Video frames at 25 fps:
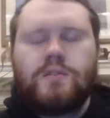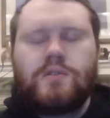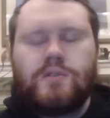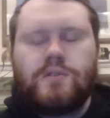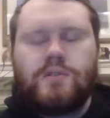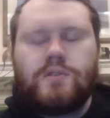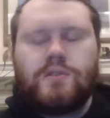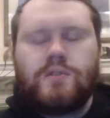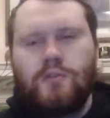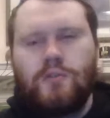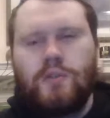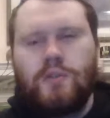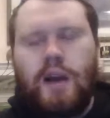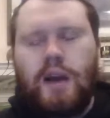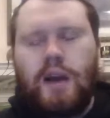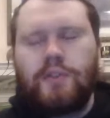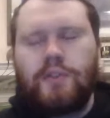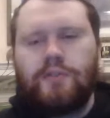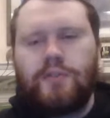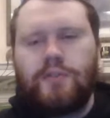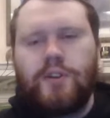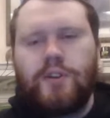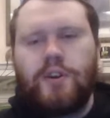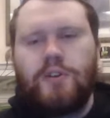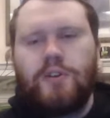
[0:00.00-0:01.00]
So
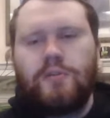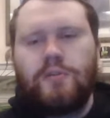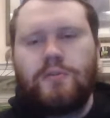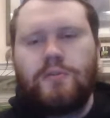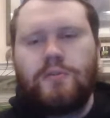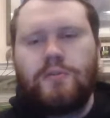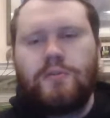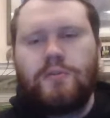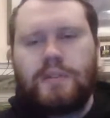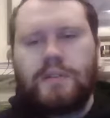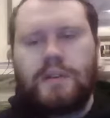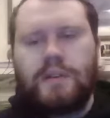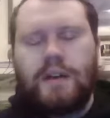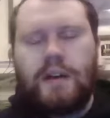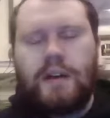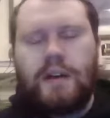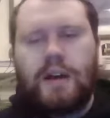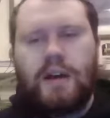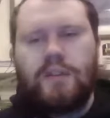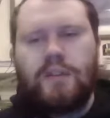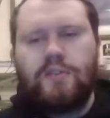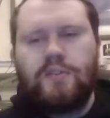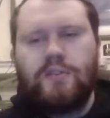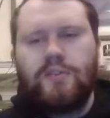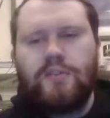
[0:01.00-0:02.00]
I don't know.
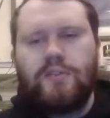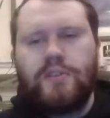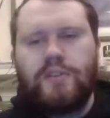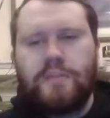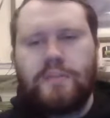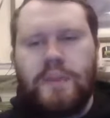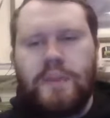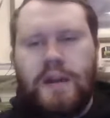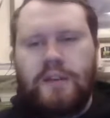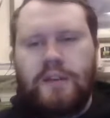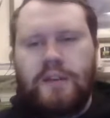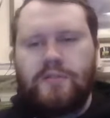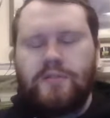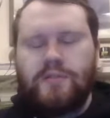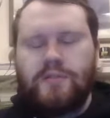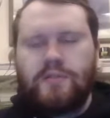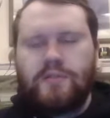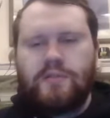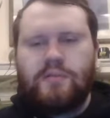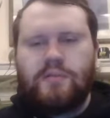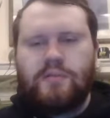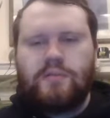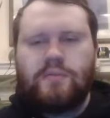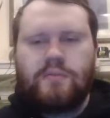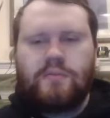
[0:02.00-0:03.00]
I don't know that it
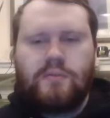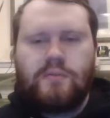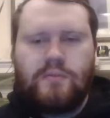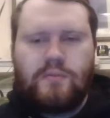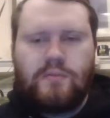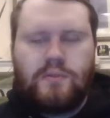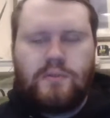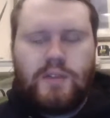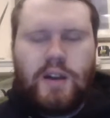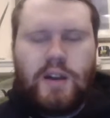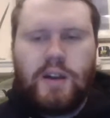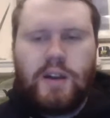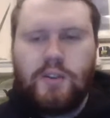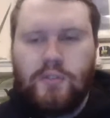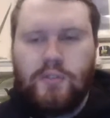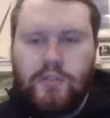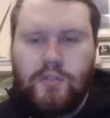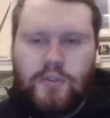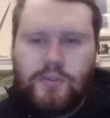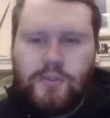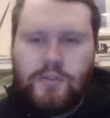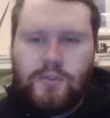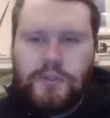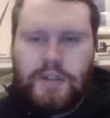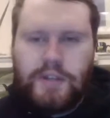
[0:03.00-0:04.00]
matters. I
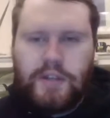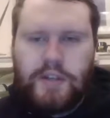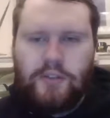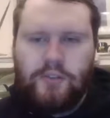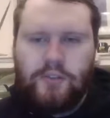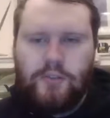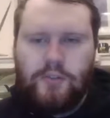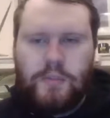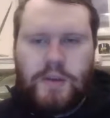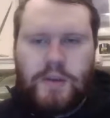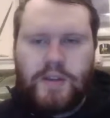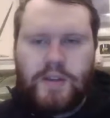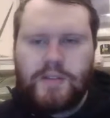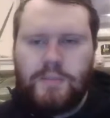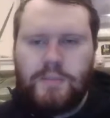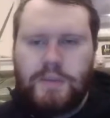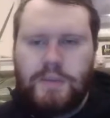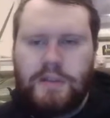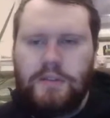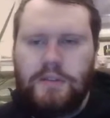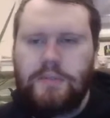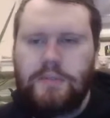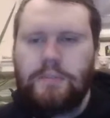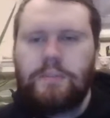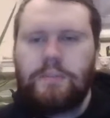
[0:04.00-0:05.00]
don't know that it will be
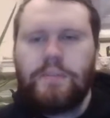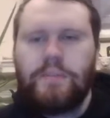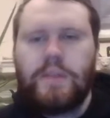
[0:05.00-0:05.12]
explained.